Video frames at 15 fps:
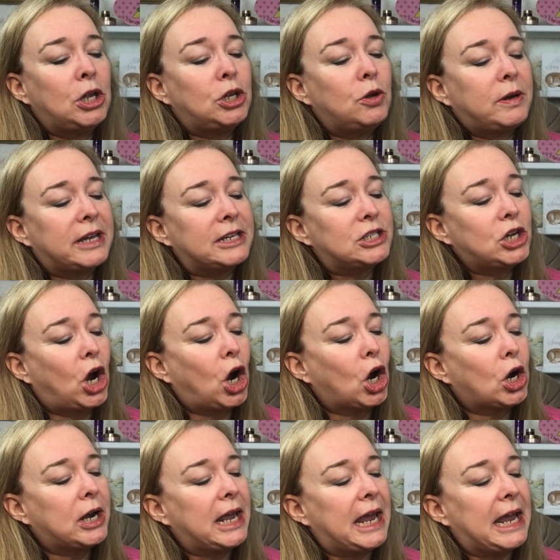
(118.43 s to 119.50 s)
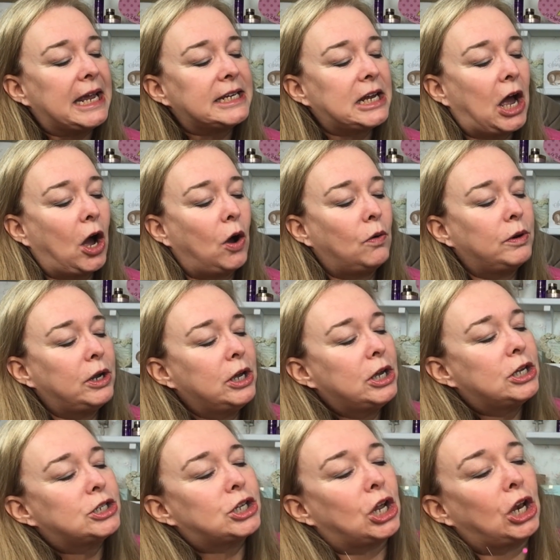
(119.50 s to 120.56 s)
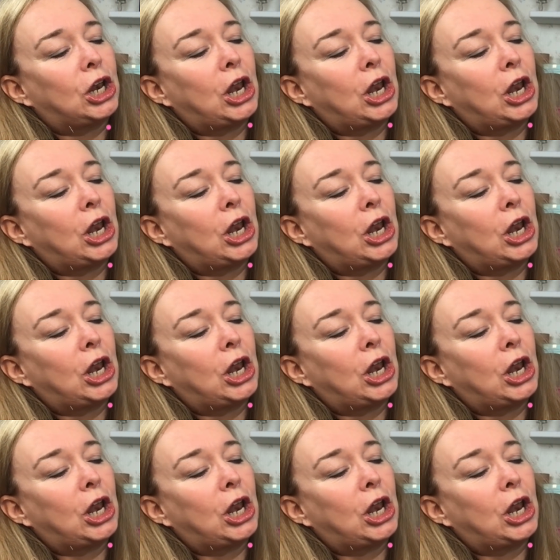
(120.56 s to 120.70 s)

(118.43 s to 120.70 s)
You can turn it on to